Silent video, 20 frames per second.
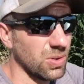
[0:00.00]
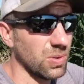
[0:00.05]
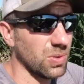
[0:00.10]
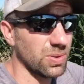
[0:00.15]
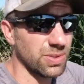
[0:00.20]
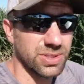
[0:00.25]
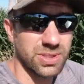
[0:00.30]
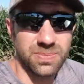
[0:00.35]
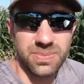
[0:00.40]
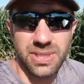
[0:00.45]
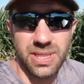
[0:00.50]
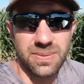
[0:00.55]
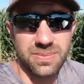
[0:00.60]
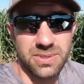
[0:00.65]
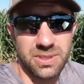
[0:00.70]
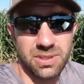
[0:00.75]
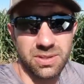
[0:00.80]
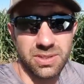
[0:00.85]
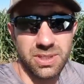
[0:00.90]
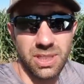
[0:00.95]
or sometimes
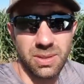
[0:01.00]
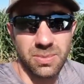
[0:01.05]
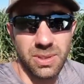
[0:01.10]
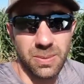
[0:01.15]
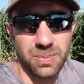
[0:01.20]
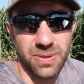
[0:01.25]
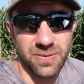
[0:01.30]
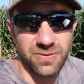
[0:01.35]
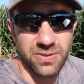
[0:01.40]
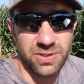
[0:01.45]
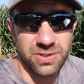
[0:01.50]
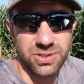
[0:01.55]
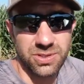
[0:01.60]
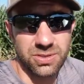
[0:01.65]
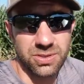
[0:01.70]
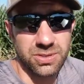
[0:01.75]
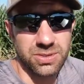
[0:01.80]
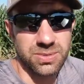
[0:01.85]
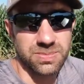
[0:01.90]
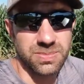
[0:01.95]
it'll come up if you
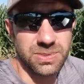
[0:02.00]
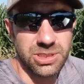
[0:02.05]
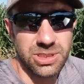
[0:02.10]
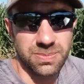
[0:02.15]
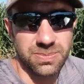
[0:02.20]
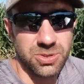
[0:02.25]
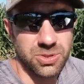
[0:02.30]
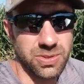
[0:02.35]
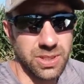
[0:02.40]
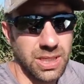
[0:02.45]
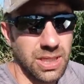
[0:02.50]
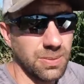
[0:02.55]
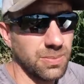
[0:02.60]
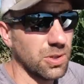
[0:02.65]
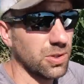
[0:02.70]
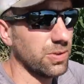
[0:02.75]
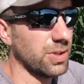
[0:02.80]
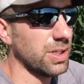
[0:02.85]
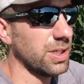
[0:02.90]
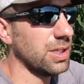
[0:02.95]
subscribe
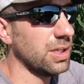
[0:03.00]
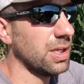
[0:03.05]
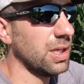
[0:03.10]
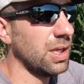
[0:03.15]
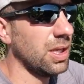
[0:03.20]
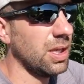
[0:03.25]
already.